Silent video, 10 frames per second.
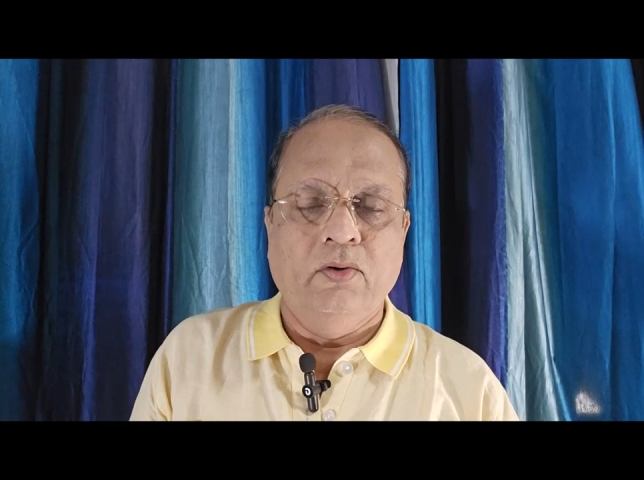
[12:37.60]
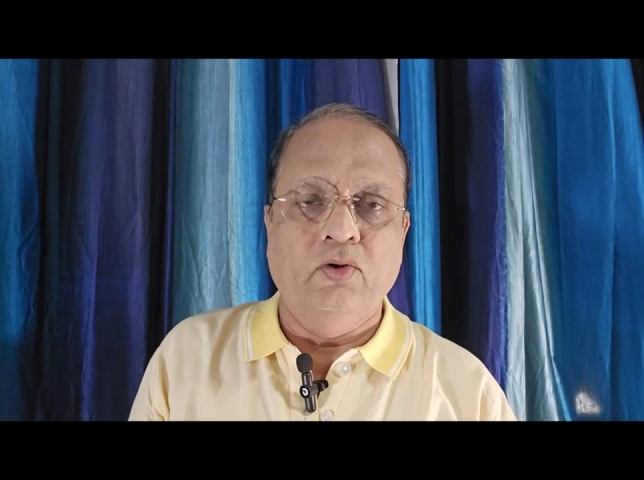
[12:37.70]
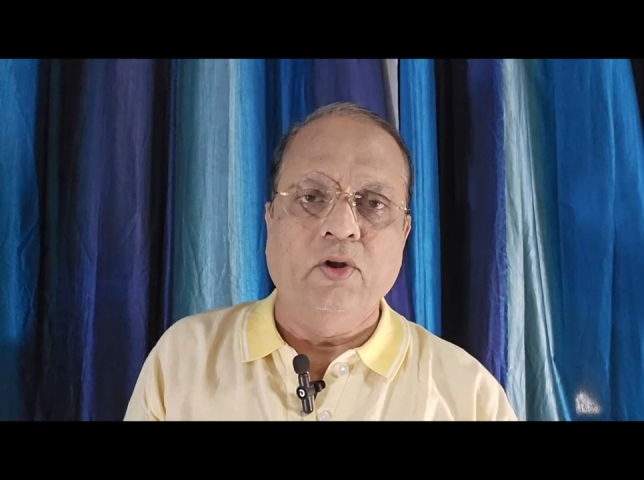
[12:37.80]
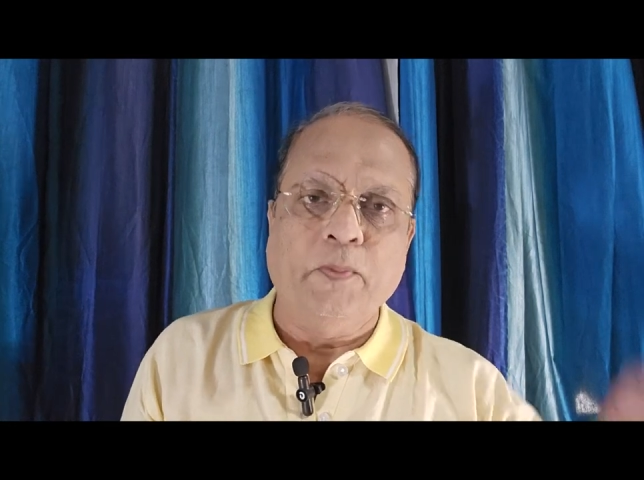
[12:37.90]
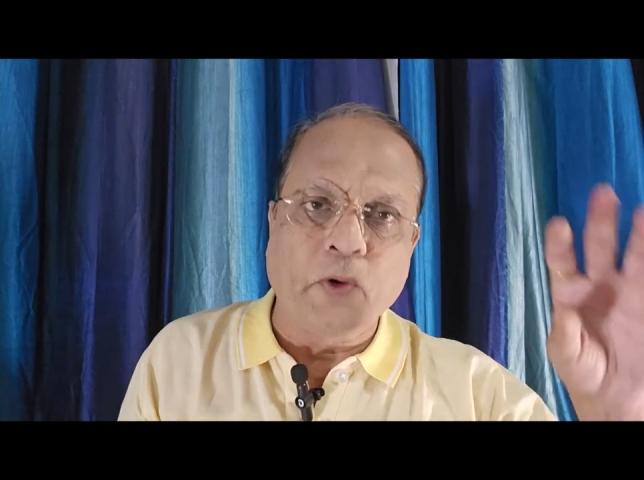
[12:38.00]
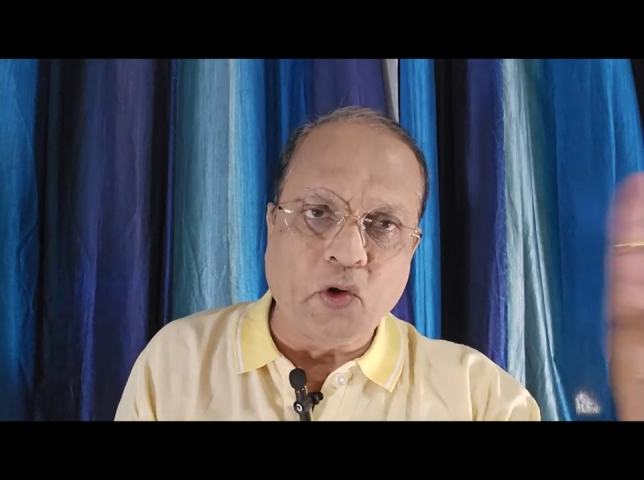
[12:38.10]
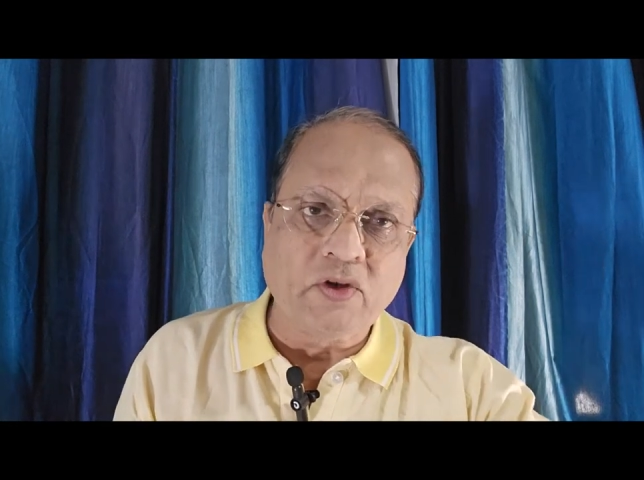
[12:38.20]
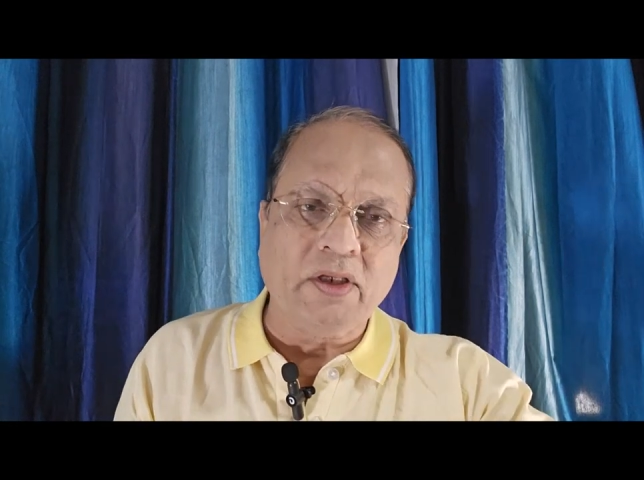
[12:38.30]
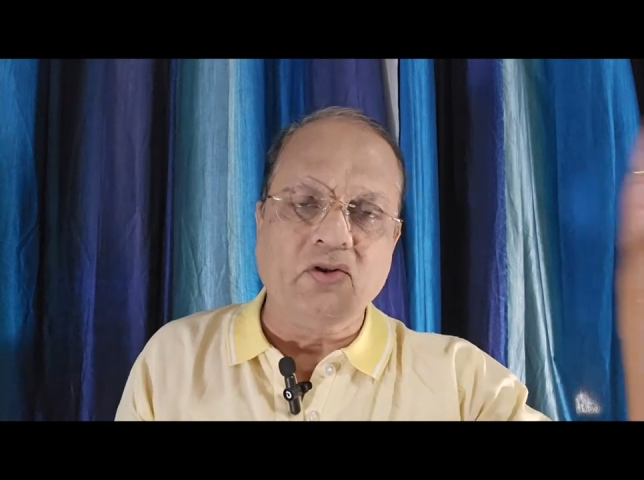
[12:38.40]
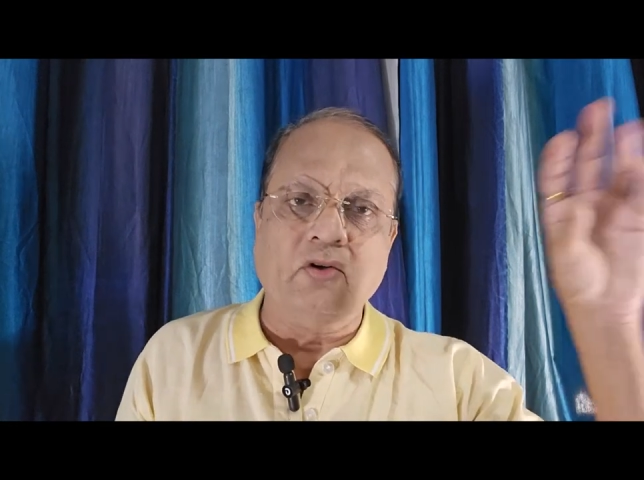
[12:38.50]
to the
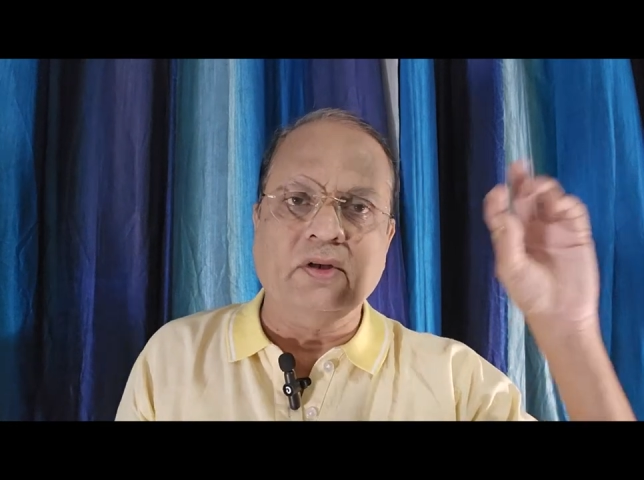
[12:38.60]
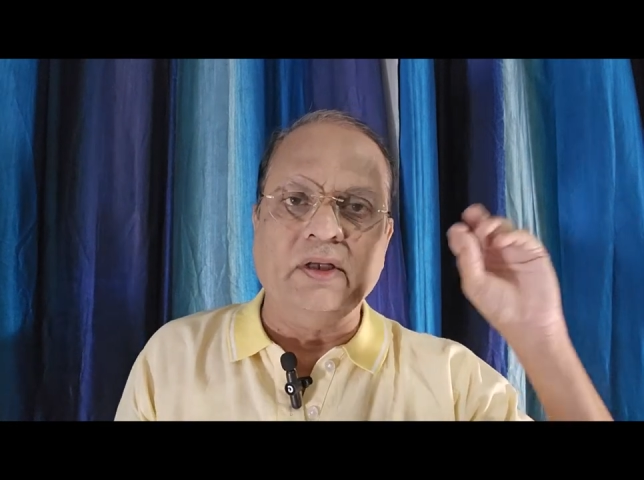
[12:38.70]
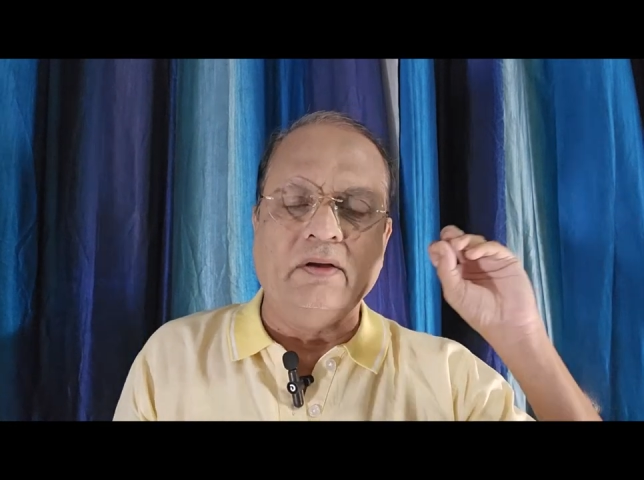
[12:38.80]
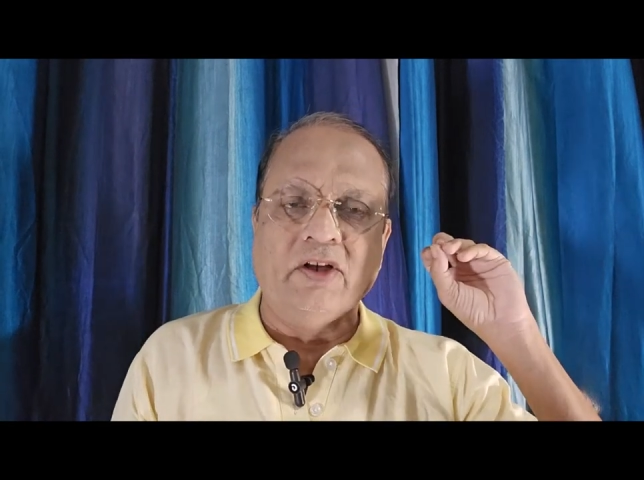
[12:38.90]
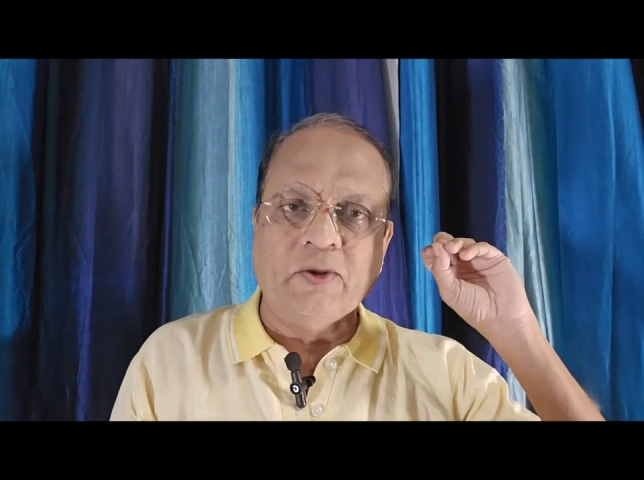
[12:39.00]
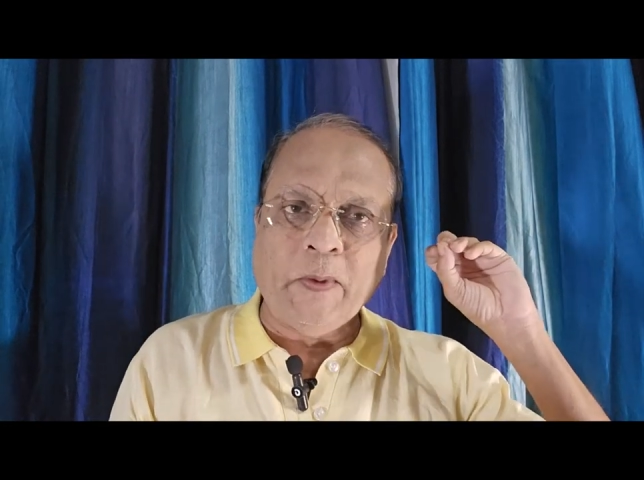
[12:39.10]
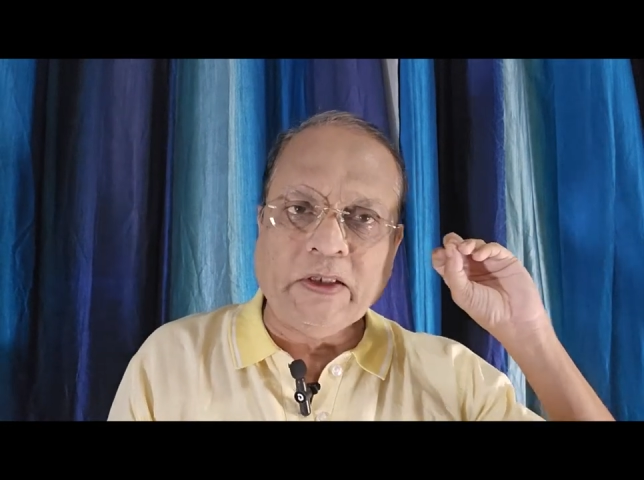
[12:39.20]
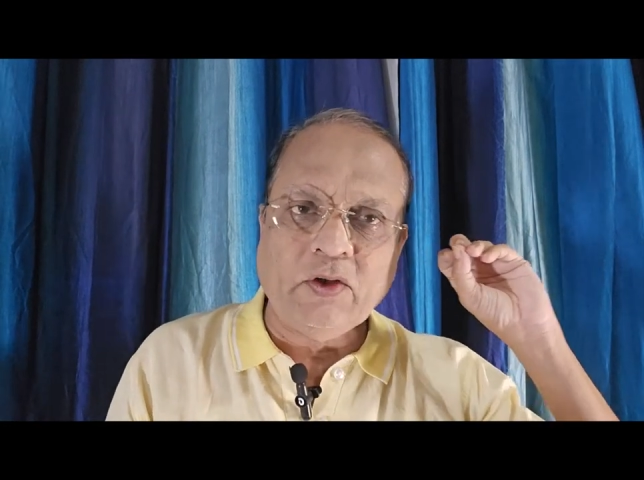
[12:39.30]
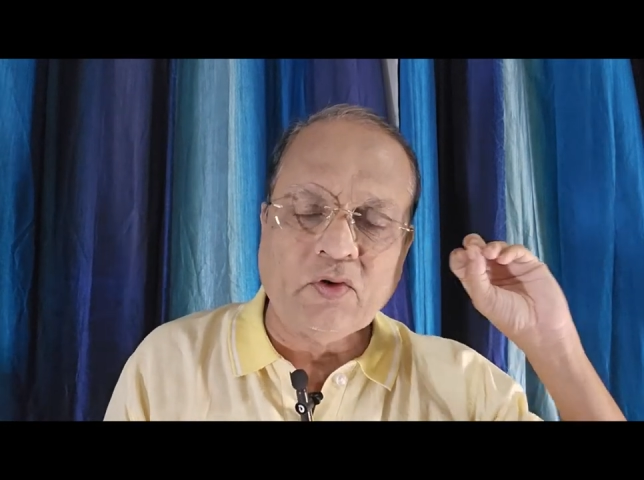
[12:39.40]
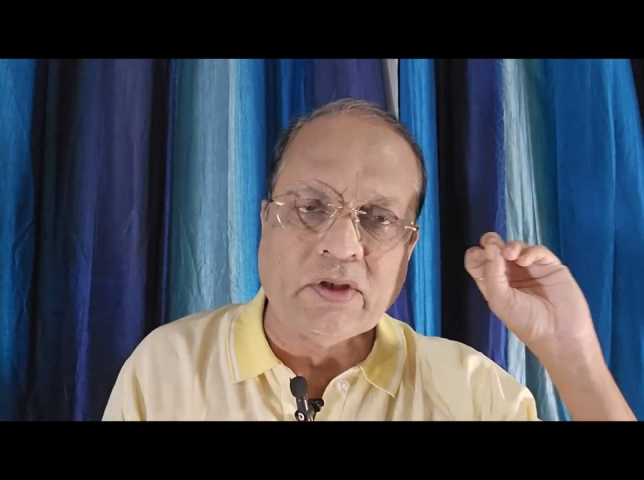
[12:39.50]
process on the
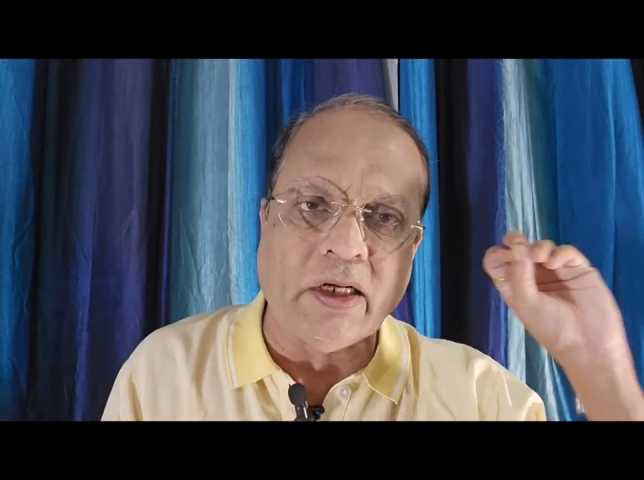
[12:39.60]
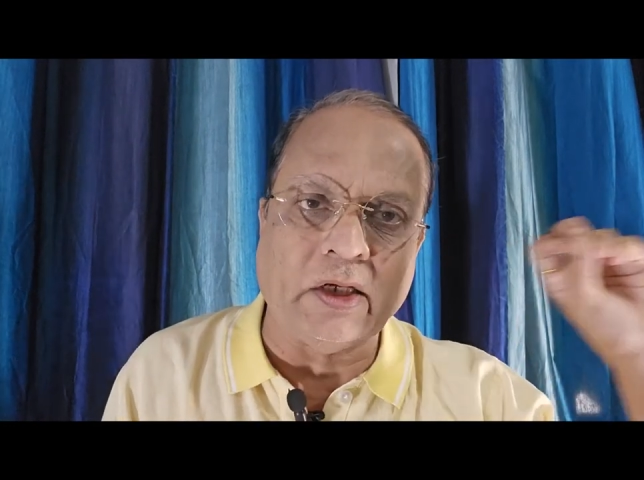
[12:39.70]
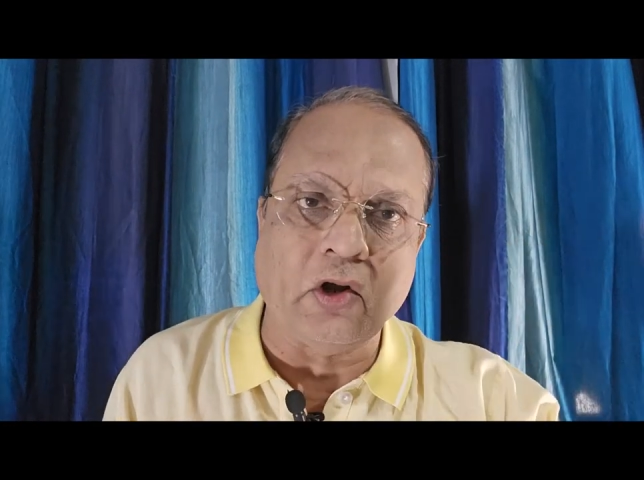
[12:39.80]
respective state